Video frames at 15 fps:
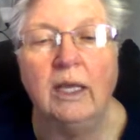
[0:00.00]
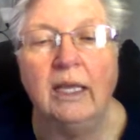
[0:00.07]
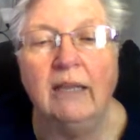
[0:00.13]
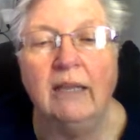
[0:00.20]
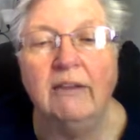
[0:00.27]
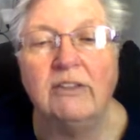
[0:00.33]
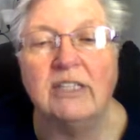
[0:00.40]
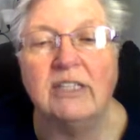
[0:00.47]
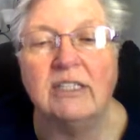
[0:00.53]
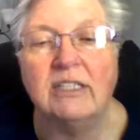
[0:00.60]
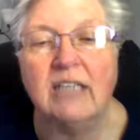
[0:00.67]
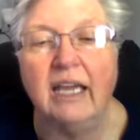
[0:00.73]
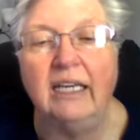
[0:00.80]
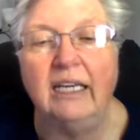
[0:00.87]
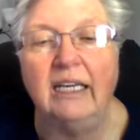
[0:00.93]
There's a
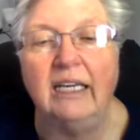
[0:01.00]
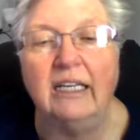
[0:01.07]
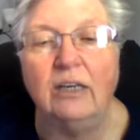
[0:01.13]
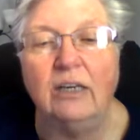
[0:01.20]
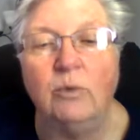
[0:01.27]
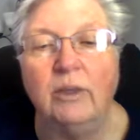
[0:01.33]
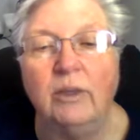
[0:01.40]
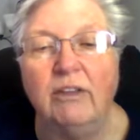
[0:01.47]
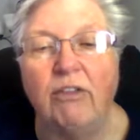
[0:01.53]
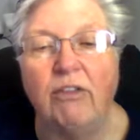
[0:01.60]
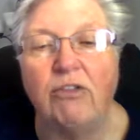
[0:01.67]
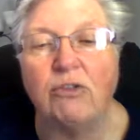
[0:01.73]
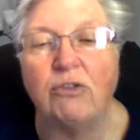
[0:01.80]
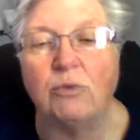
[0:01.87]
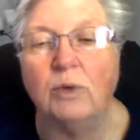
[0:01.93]
tiny little one.
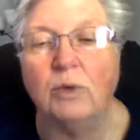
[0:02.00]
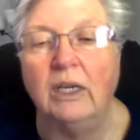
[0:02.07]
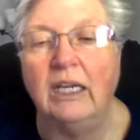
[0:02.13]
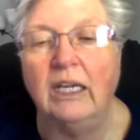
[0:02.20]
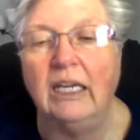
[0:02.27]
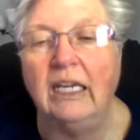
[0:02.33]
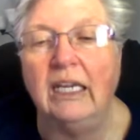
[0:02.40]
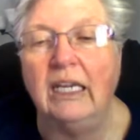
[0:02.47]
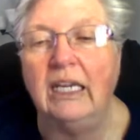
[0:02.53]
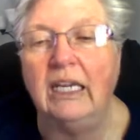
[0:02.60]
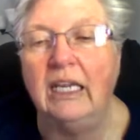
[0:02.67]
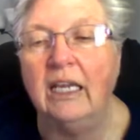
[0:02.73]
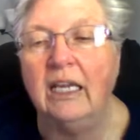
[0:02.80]
3.